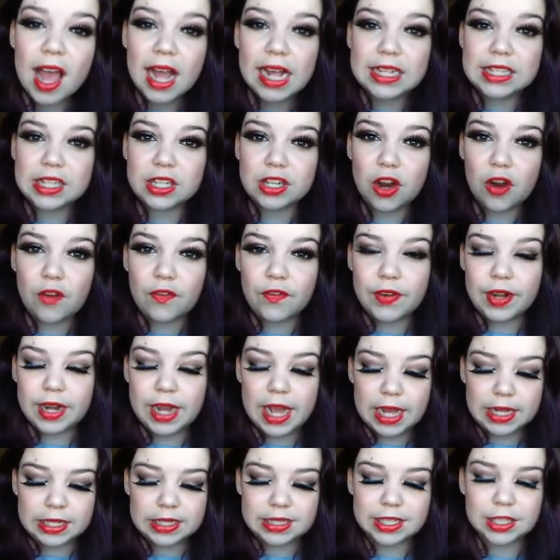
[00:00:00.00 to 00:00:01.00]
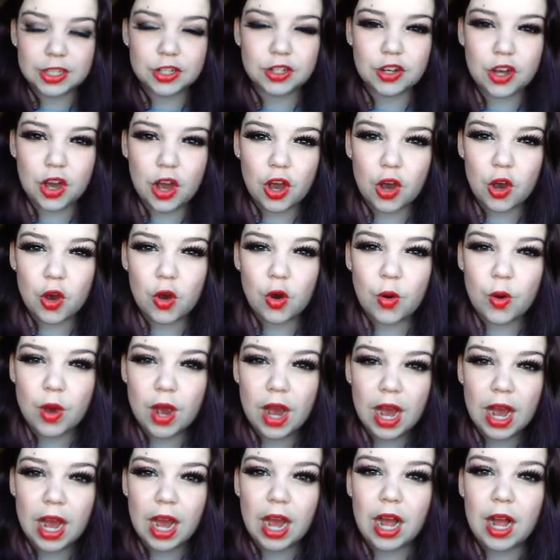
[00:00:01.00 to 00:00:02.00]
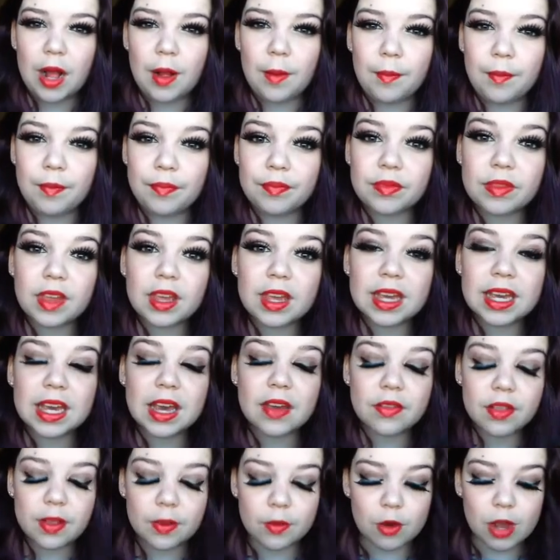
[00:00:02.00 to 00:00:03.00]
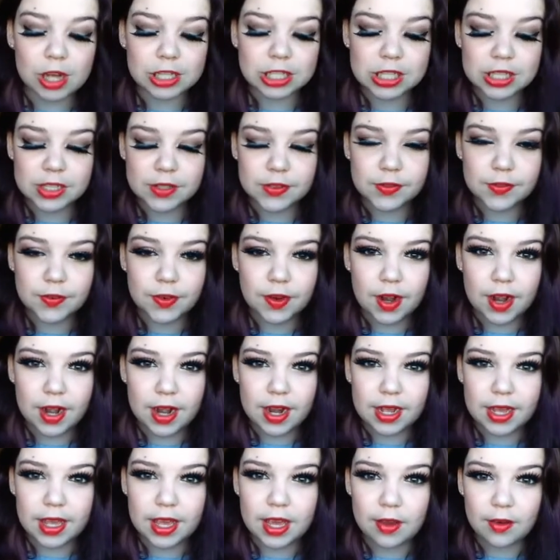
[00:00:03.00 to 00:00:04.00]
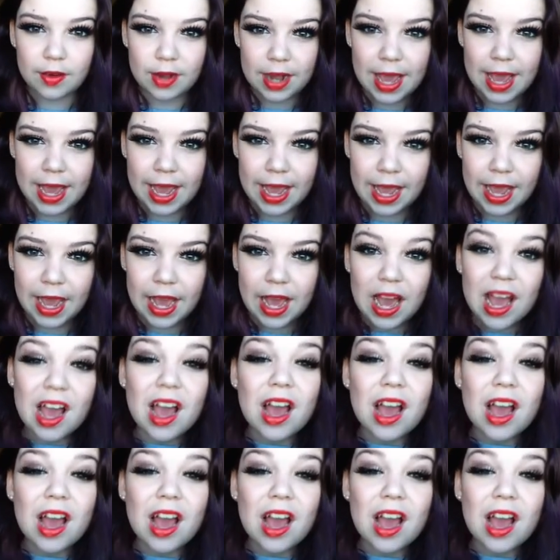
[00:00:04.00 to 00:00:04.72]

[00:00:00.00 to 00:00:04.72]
So don't forget to go give some questions for a Q&A,